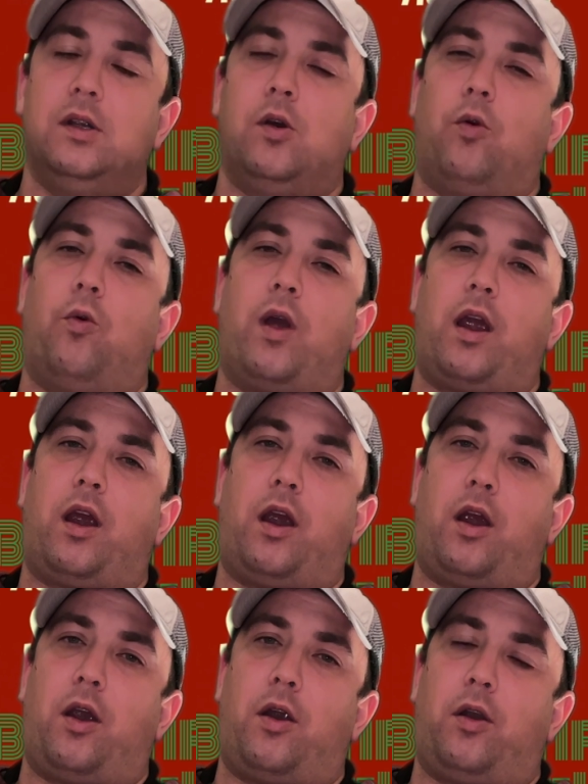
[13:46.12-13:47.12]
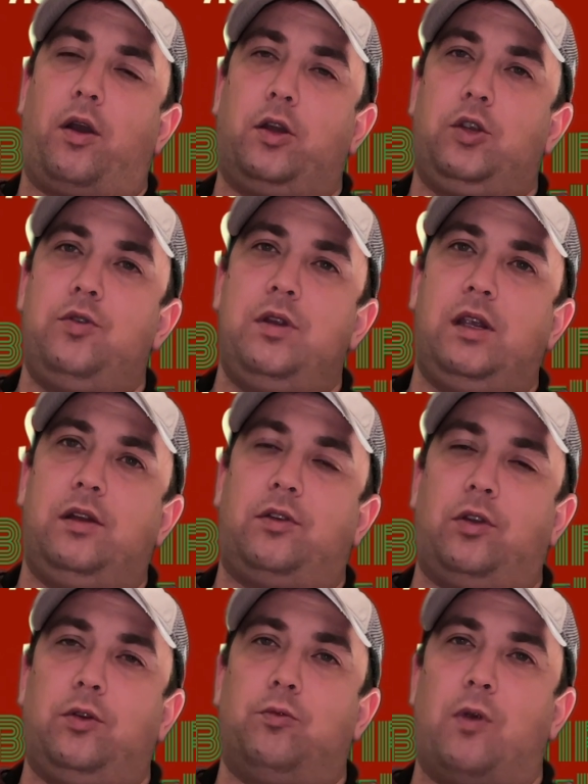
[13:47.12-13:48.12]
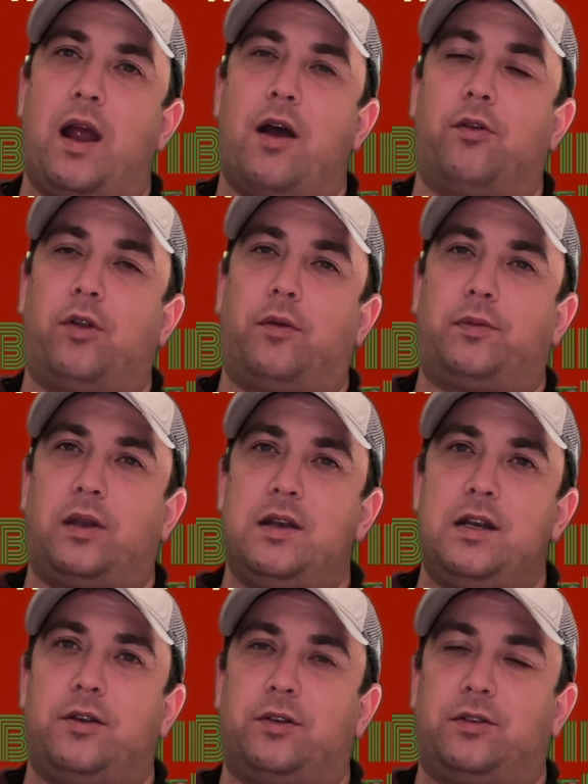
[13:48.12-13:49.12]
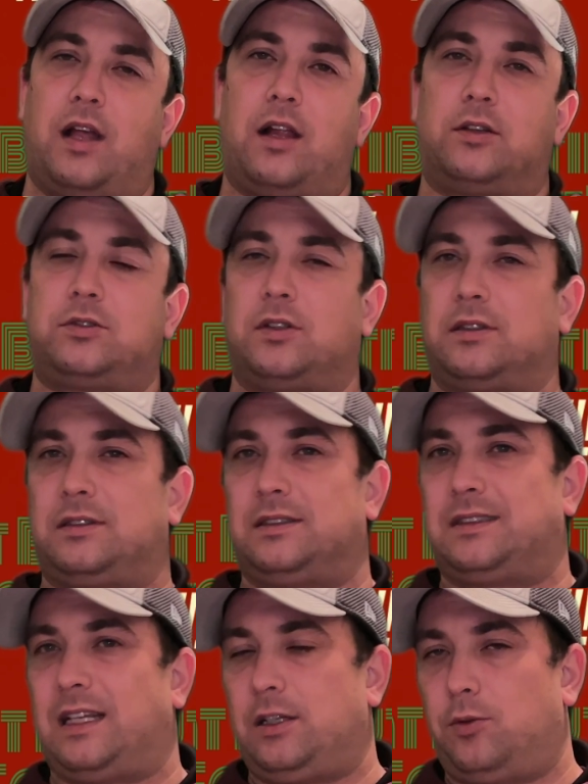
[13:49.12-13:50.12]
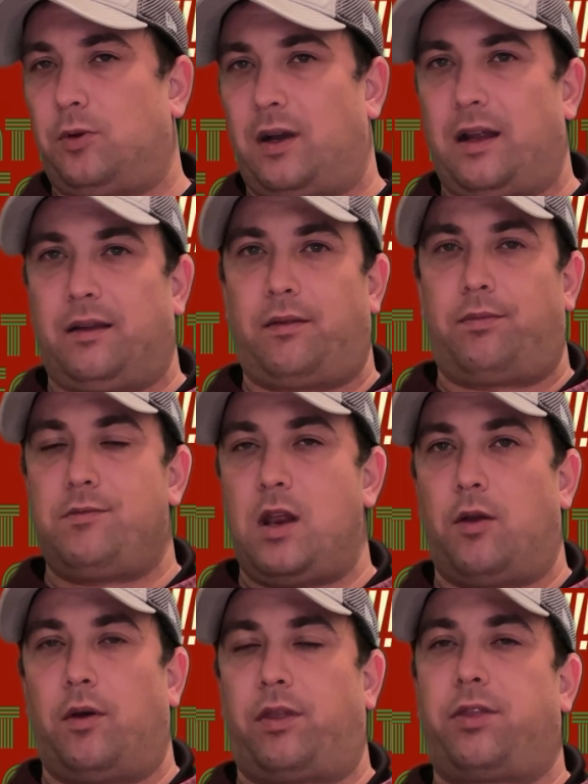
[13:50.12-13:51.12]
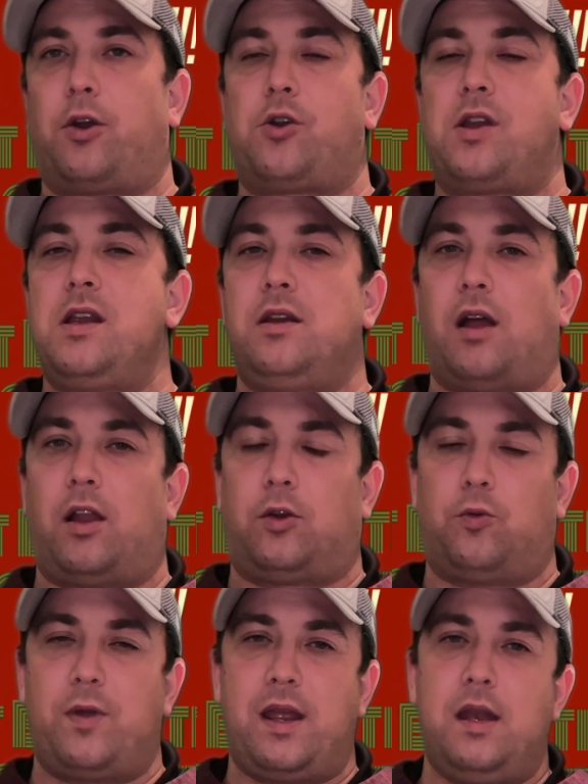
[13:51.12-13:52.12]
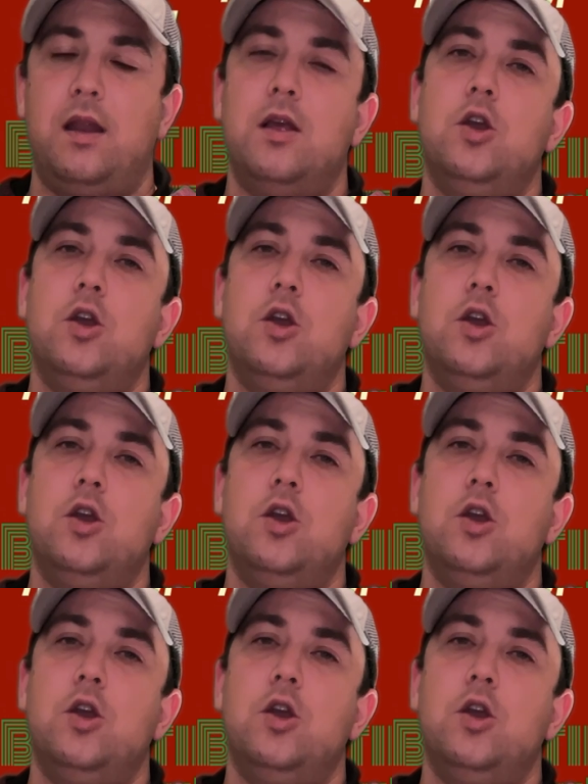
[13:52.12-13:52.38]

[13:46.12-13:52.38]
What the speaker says: where you need to round up to the nearest dollar, so let's just say you were at a $13 win,